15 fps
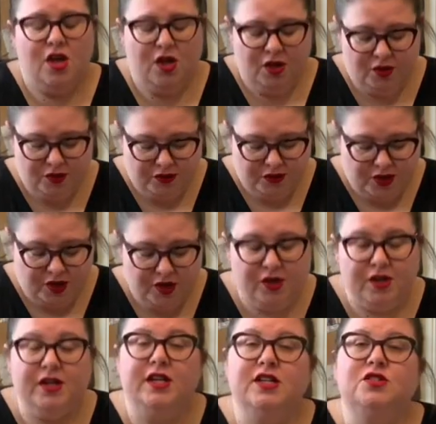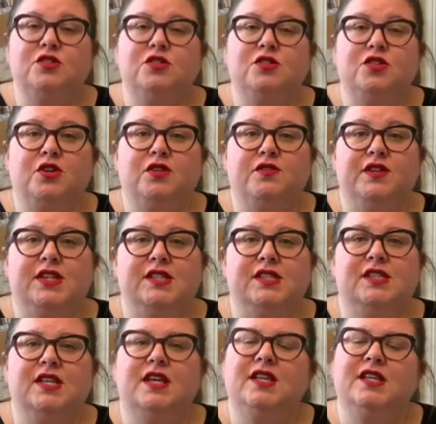Your third is your
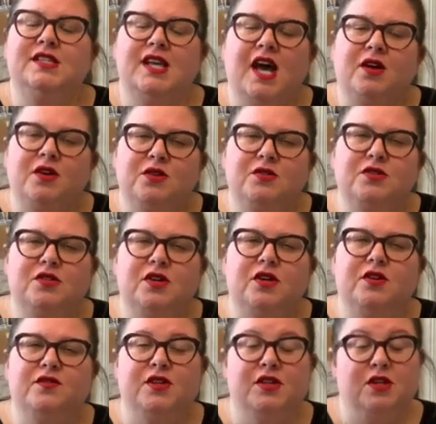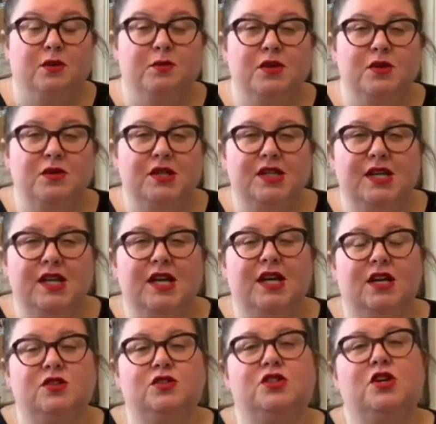service. That's how you'll serve the community and
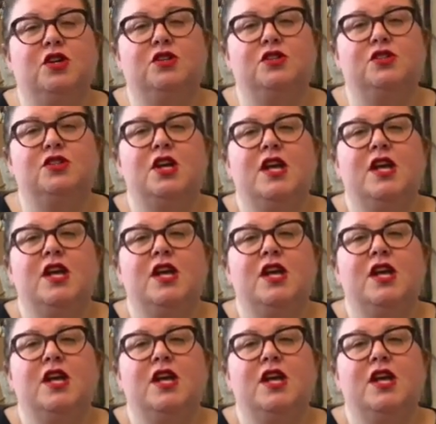our church